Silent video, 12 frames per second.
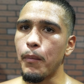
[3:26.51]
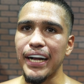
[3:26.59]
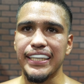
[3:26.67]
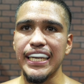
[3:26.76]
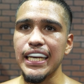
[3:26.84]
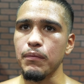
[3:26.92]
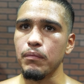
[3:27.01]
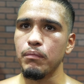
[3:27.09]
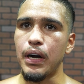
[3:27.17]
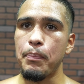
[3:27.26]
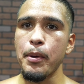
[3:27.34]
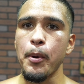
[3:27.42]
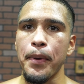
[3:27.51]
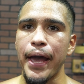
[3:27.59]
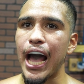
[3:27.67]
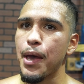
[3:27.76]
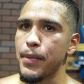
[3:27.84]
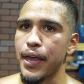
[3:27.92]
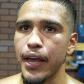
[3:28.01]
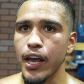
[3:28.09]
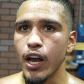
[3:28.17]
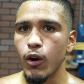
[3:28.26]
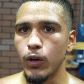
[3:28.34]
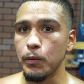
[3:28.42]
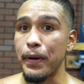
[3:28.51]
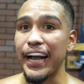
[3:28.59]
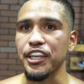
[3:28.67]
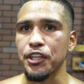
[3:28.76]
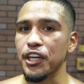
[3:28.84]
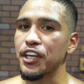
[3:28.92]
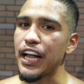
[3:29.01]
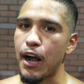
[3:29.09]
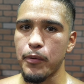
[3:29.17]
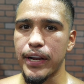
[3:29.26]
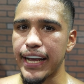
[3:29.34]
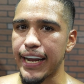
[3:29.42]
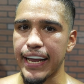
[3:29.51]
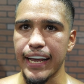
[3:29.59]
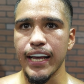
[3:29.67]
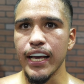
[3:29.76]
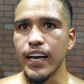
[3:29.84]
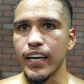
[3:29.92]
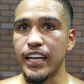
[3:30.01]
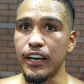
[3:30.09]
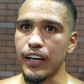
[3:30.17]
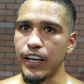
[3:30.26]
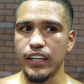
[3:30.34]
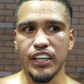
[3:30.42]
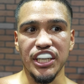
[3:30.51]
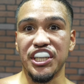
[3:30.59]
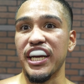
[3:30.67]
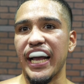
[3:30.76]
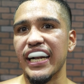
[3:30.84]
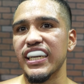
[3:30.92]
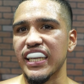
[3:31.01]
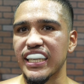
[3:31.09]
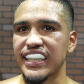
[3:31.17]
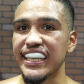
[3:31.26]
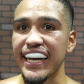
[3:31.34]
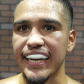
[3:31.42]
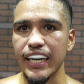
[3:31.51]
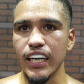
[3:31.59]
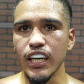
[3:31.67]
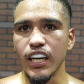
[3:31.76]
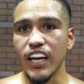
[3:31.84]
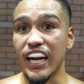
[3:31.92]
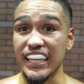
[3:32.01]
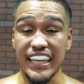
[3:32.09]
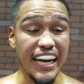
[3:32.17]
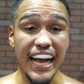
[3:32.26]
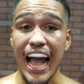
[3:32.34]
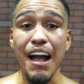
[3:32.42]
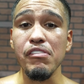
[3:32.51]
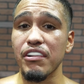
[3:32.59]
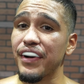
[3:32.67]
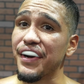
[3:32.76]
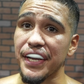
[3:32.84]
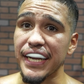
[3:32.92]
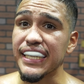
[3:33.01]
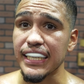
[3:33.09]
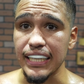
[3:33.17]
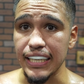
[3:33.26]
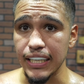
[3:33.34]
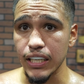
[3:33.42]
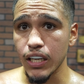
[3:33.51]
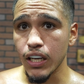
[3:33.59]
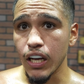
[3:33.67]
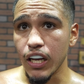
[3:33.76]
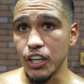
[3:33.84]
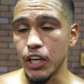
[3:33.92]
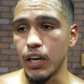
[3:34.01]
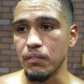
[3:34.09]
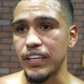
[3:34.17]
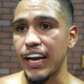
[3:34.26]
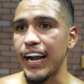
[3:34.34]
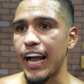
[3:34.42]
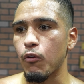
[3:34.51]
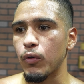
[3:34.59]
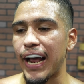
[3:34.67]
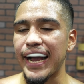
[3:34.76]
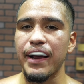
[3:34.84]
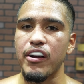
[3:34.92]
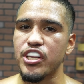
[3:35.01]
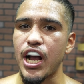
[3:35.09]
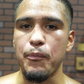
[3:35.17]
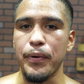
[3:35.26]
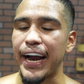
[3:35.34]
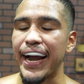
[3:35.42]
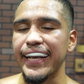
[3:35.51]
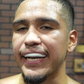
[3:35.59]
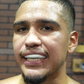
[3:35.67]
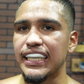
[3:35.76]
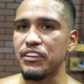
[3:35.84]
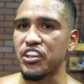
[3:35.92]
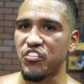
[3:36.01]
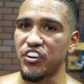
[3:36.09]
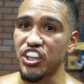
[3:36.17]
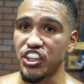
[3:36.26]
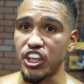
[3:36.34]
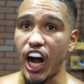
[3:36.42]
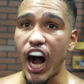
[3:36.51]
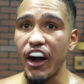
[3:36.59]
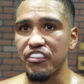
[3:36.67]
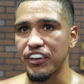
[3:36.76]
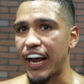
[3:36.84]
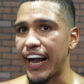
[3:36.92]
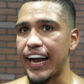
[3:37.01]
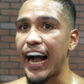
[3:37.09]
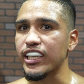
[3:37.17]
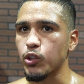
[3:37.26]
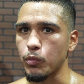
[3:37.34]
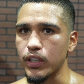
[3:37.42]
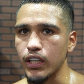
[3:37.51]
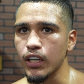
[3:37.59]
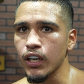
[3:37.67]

team, my people behind me, we made sure that we didn't get the shit under the stick, because it could happen very easily. You know what I'm saying? When I came to Top Rank, I didn't accept the first offer that got to me.